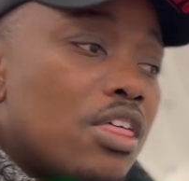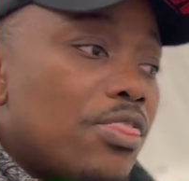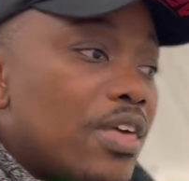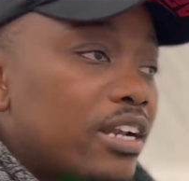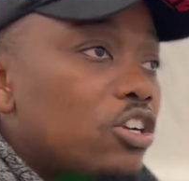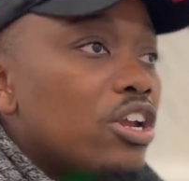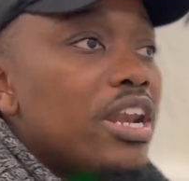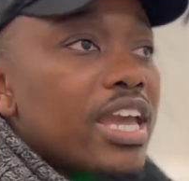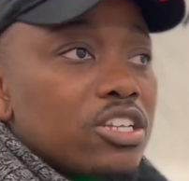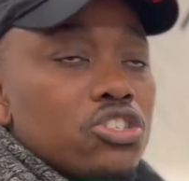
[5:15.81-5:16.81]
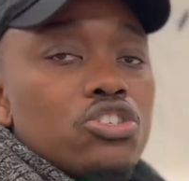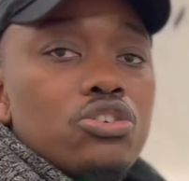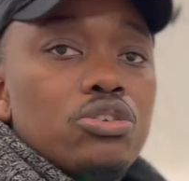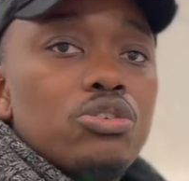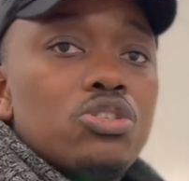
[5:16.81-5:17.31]
that connects
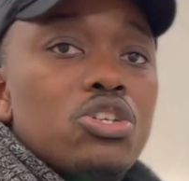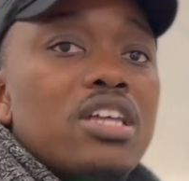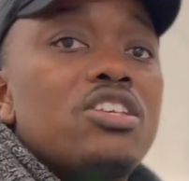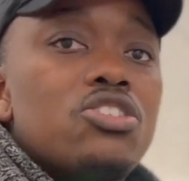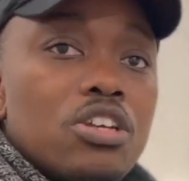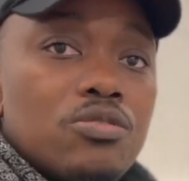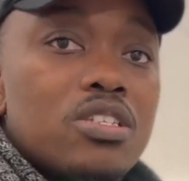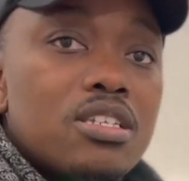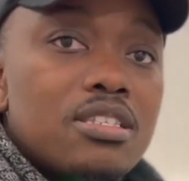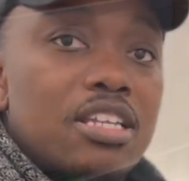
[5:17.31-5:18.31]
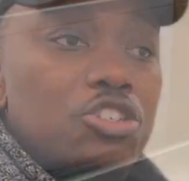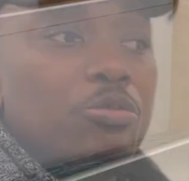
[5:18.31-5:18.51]
you to other services that you